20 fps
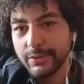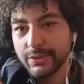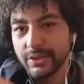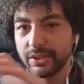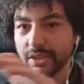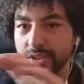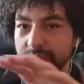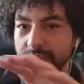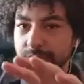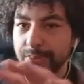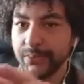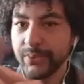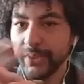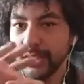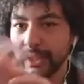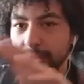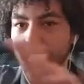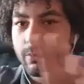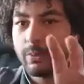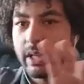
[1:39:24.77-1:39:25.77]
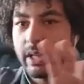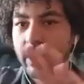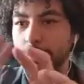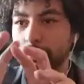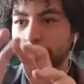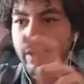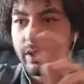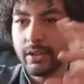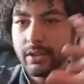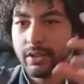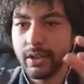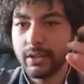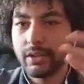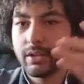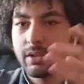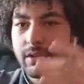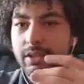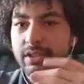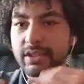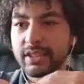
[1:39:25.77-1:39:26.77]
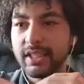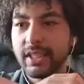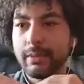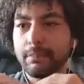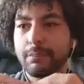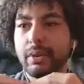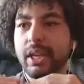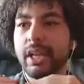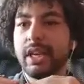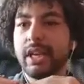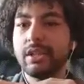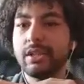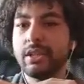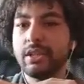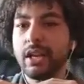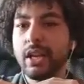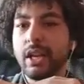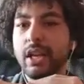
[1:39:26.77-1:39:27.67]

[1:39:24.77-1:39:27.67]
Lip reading: the sphere where we are not on the same page